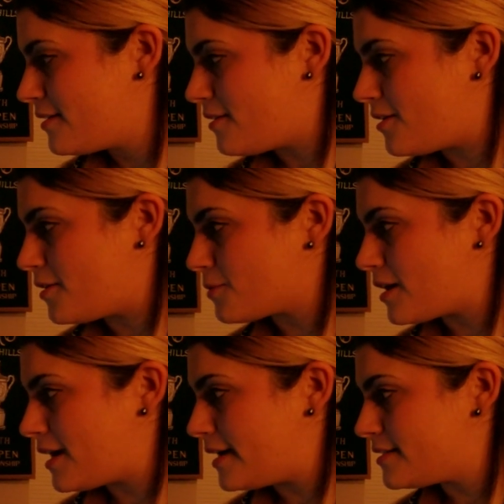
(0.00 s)
All
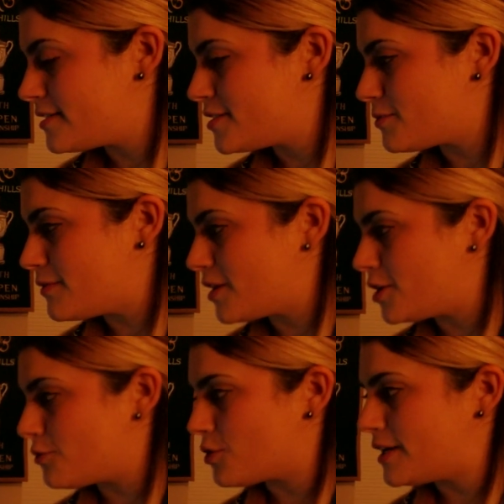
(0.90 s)
right, so we've gone
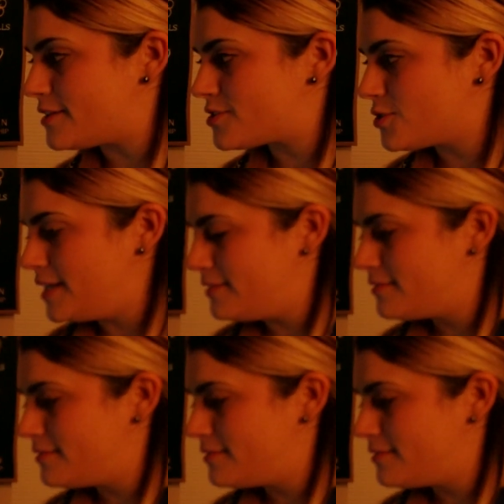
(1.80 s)
over history,